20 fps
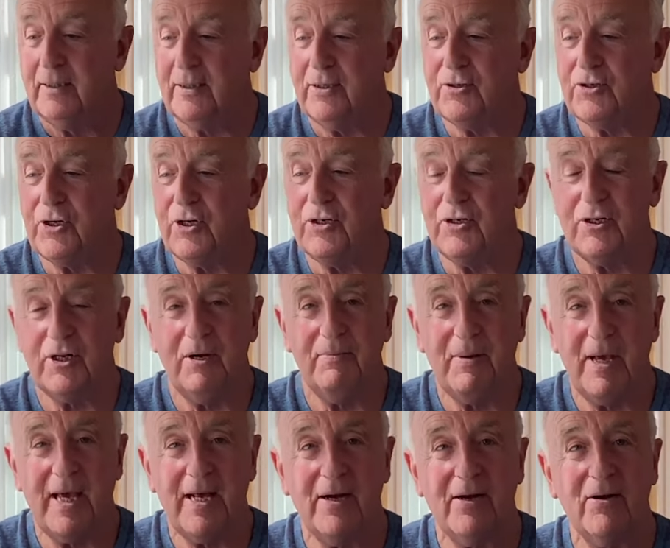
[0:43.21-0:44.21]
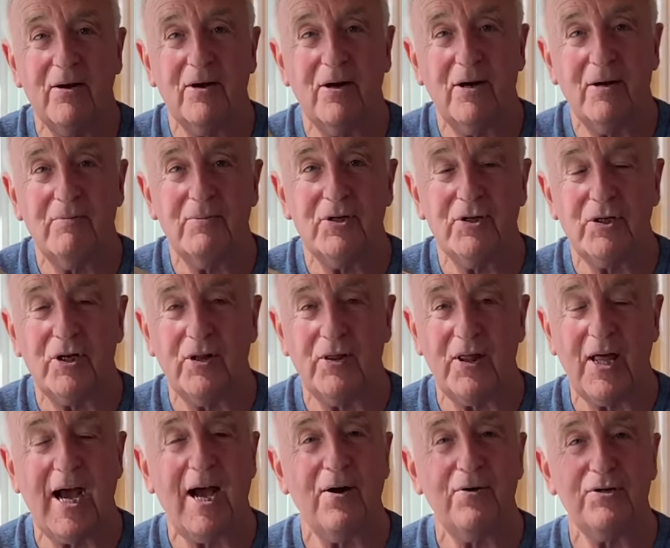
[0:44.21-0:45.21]
This is A Man at Arms, a
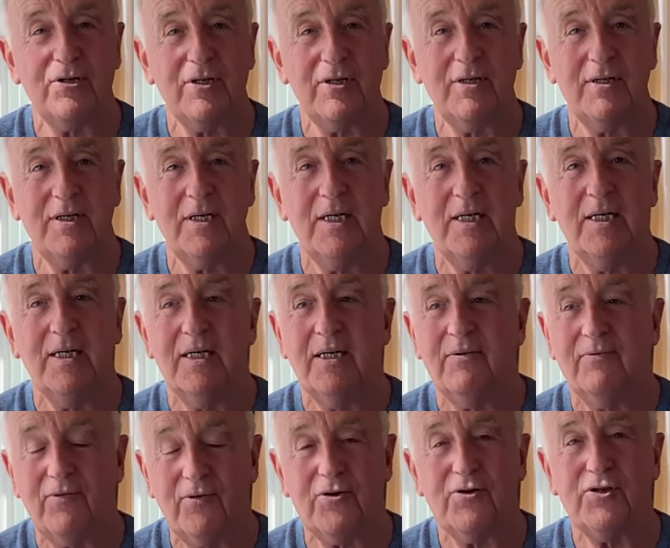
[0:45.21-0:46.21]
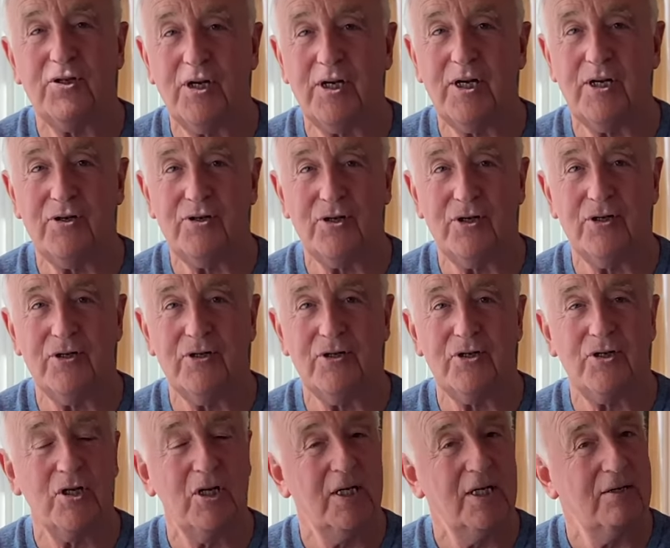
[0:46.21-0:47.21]
1,000 first
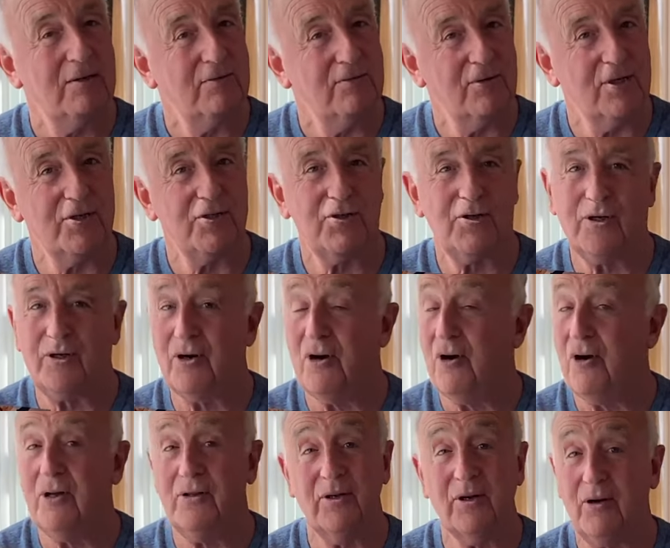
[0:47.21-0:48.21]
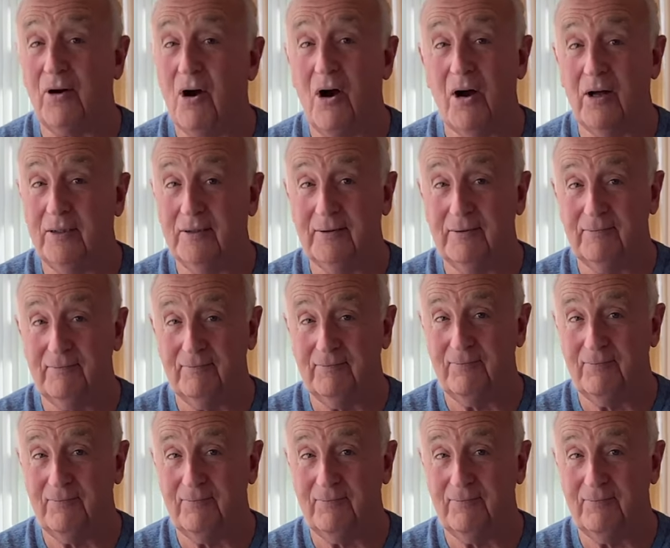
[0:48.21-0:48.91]
editions. Once they're gone, they're gone.